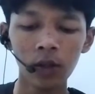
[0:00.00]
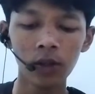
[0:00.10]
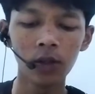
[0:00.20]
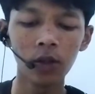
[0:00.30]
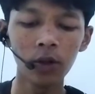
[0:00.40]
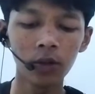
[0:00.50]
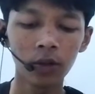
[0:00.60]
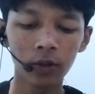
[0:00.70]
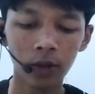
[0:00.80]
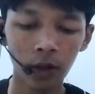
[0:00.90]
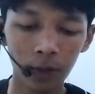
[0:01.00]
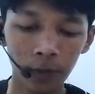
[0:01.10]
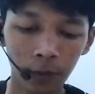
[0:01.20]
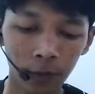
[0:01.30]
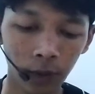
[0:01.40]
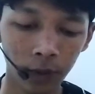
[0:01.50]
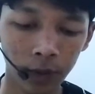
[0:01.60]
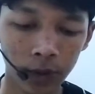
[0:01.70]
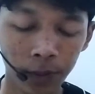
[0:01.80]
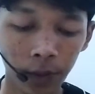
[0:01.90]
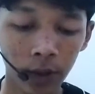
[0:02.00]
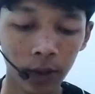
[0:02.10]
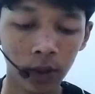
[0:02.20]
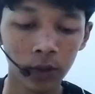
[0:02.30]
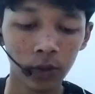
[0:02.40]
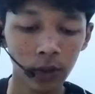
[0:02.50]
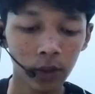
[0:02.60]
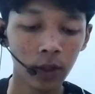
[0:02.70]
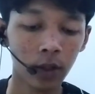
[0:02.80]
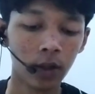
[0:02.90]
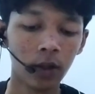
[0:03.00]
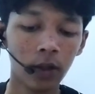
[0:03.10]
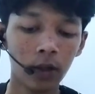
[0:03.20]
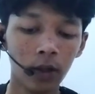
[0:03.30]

The longer term view is pretty clear here